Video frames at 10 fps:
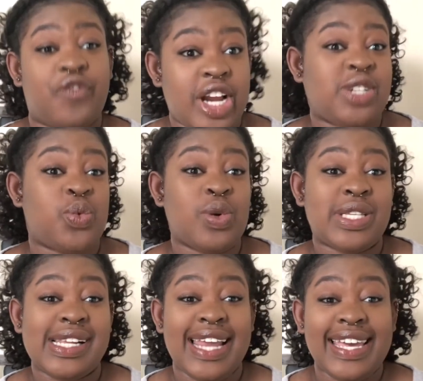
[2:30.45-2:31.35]

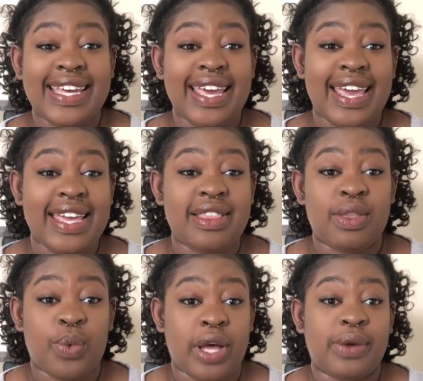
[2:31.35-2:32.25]
freshwater lake in
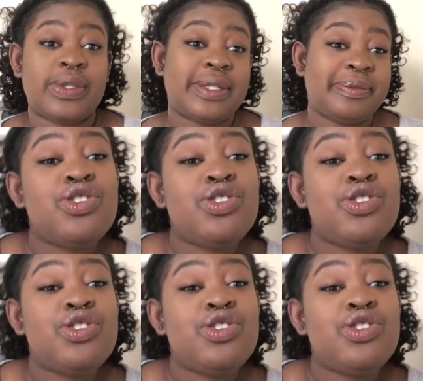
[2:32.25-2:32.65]
the world.